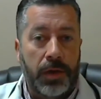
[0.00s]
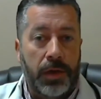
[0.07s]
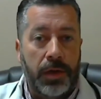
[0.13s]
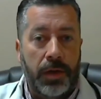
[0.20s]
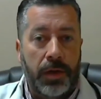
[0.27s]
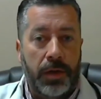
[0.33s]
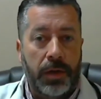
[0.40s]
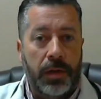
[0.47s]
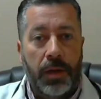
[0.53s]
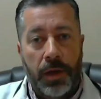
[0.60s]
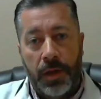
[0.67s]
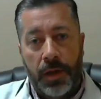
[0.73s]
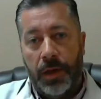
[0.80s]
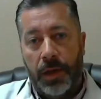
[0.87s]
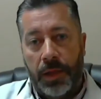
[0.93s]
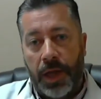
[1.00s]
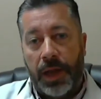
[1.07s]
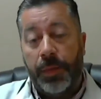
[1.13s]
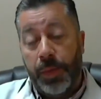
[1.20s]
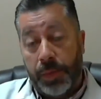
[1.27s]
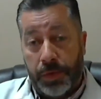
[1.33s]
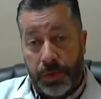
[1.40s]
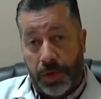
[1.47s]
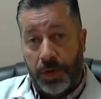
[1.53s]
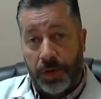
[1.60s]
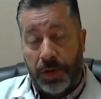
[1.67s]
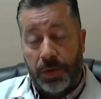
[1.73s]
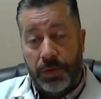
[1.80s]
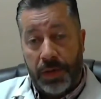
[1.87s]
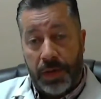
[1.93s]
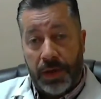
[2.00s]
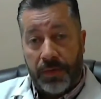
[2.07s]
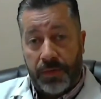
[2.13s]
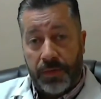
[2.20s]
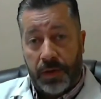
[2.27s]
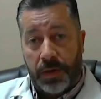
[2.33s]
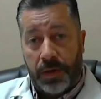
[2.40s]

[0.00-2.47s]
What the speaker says: and a lot of people know that we have